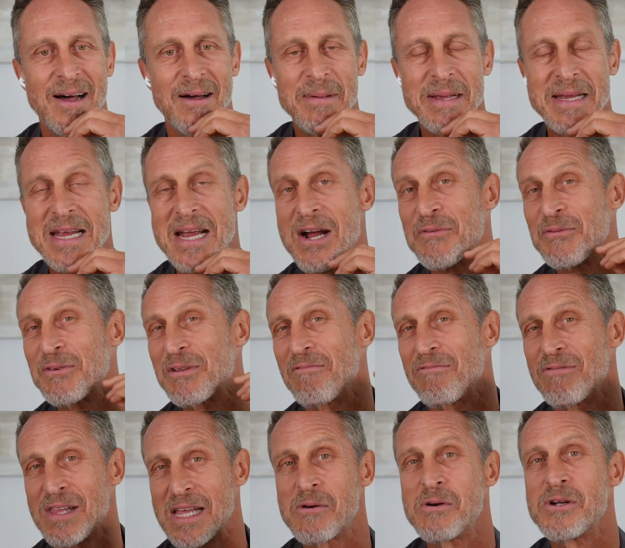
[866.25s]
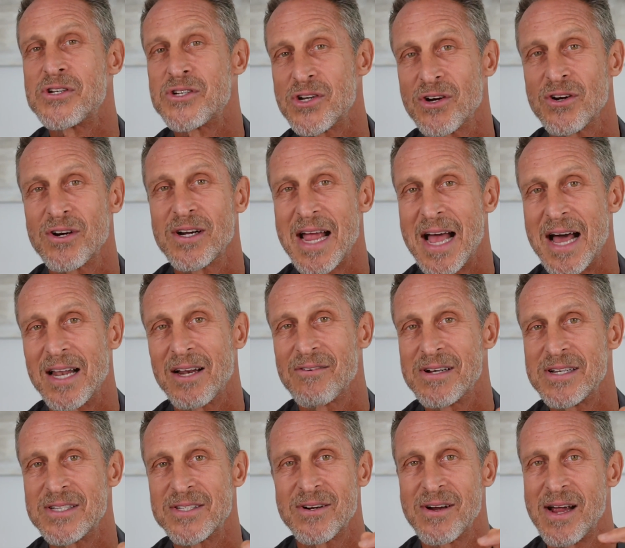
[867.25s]
Be careful of liquid sugar
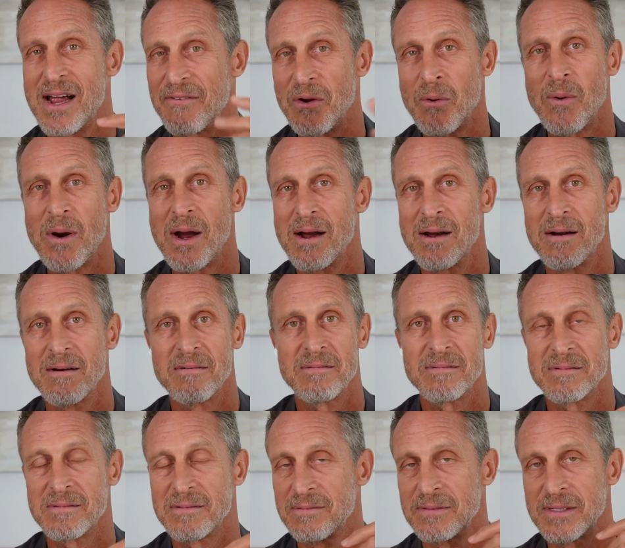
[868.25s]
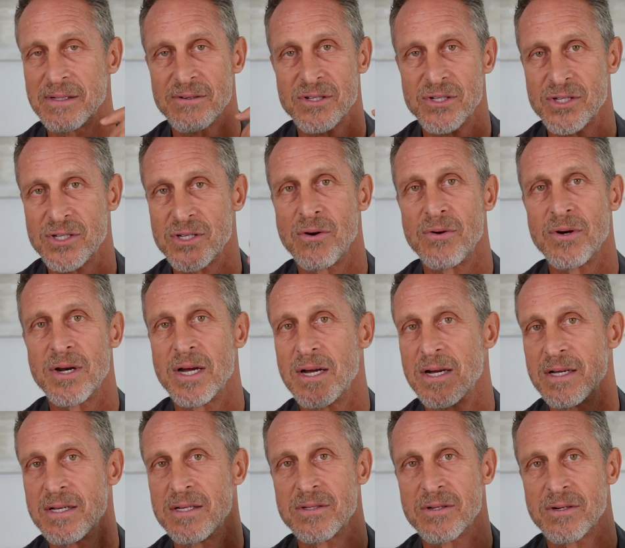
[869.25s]
calories. They're everywhere, whether it's
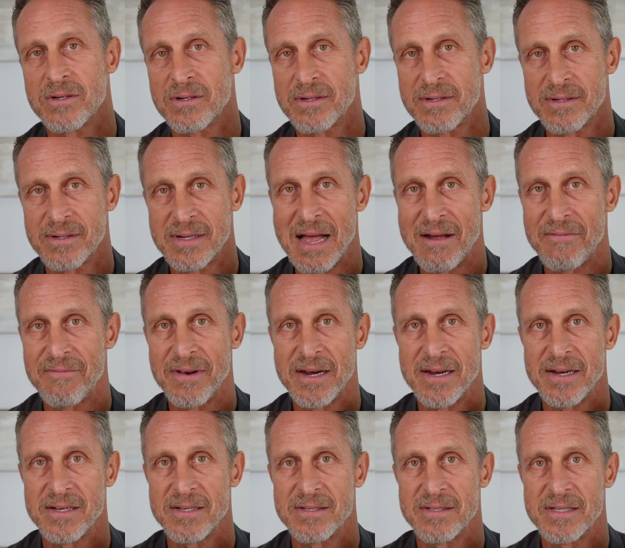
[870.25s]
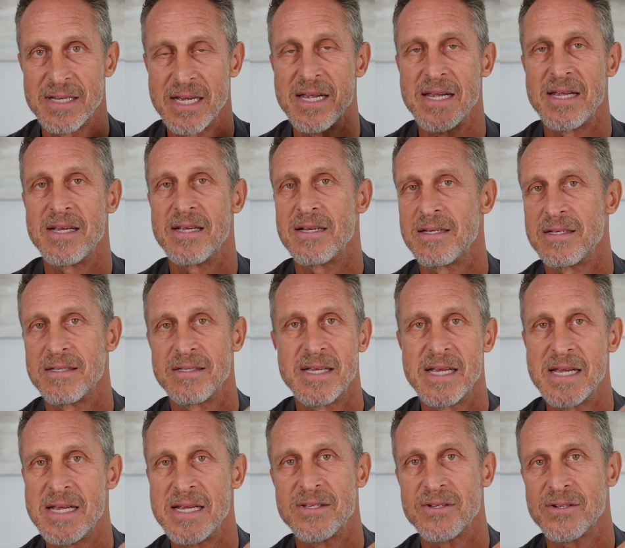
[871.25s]
sodas or caffeinated
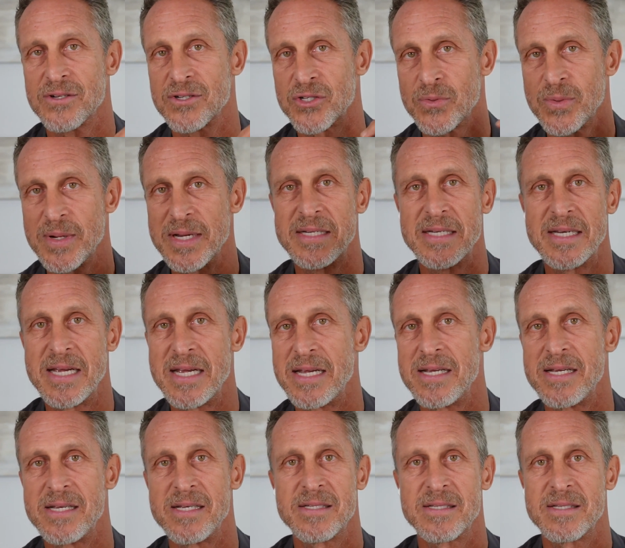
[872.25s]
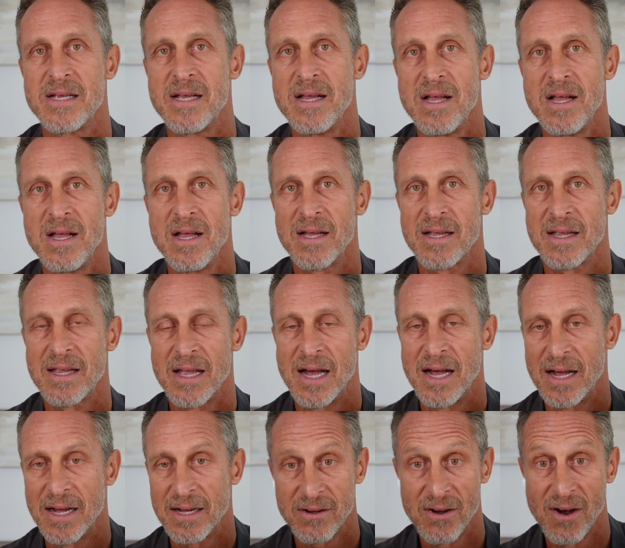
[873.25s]
teas that are sweet teas,
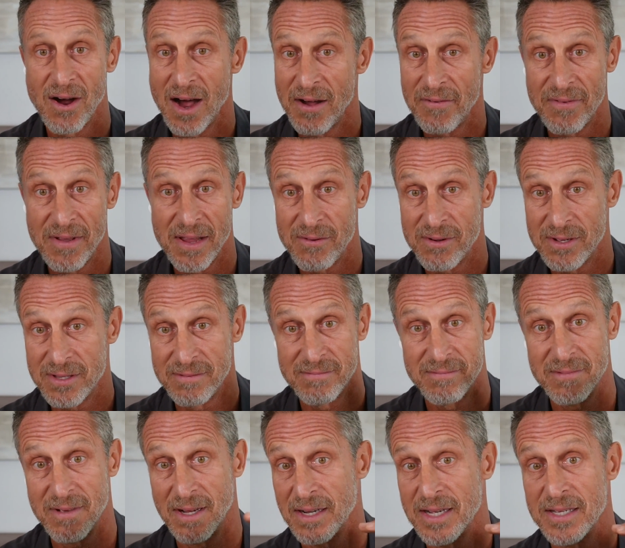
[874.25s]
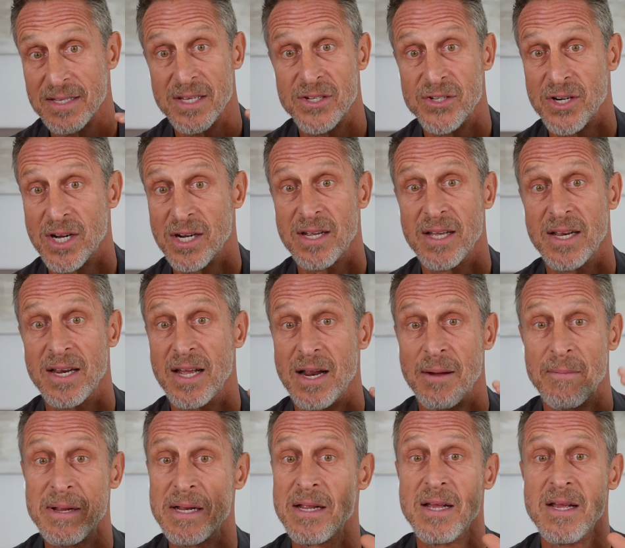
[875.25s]
coffee with all kinds of junk in it.
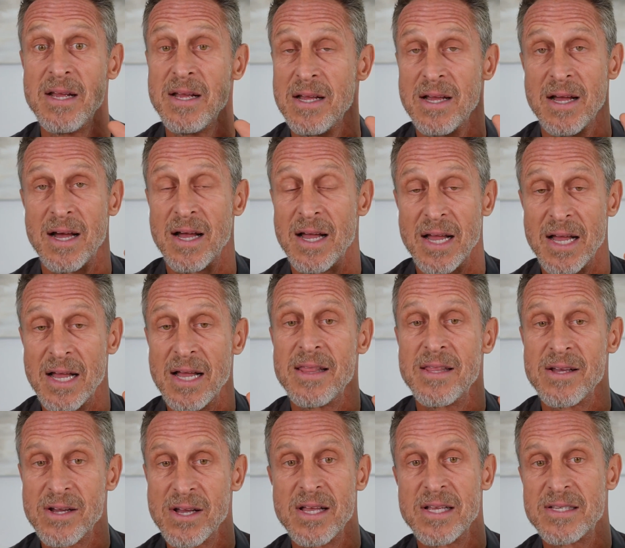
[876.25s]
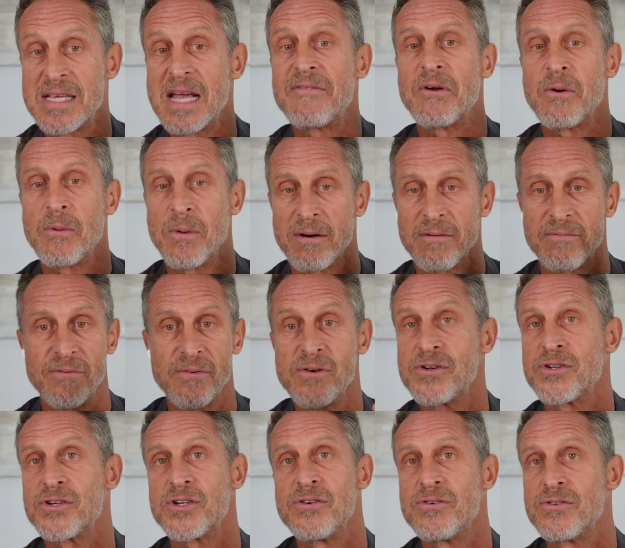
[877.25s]
I mean, it's everywhere.
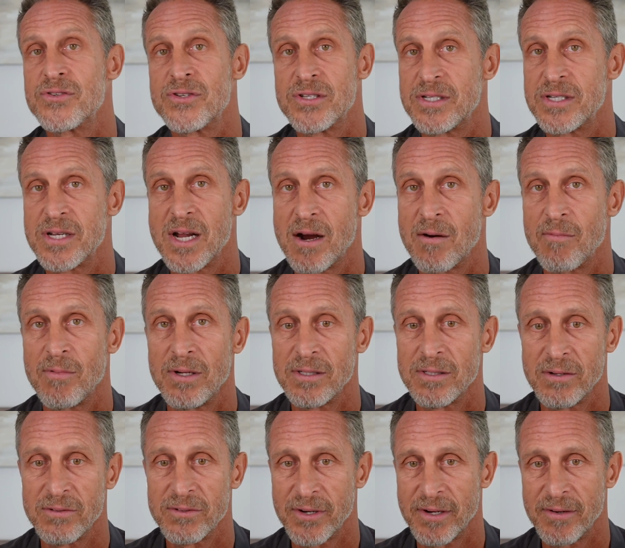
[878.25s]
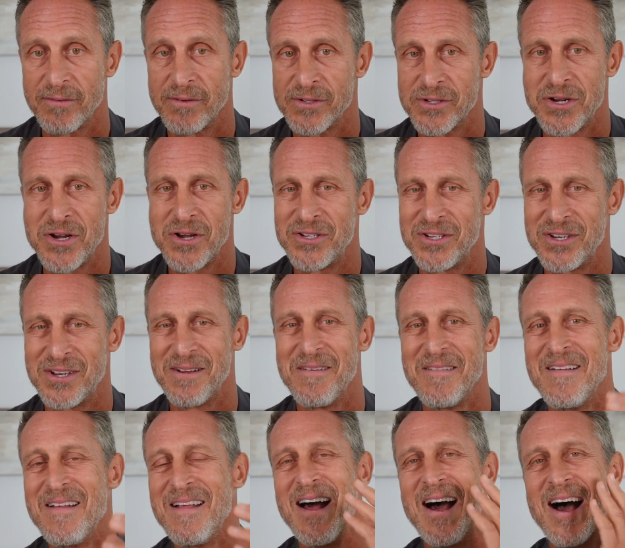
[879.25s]
Fruit juice is terrible. Don't drink fruit
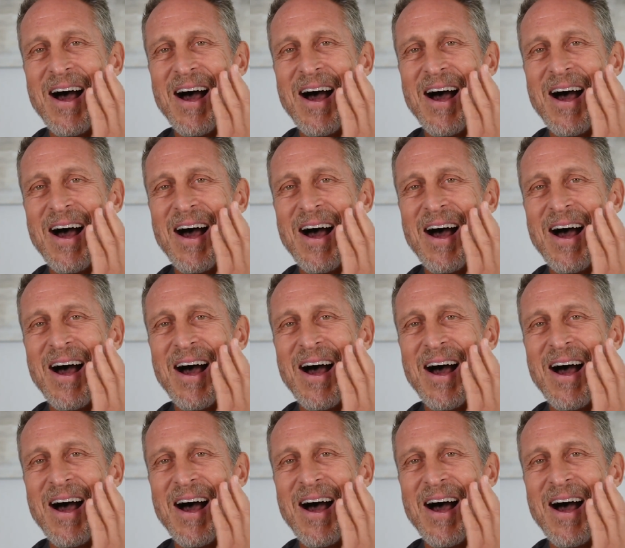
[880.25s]
juice.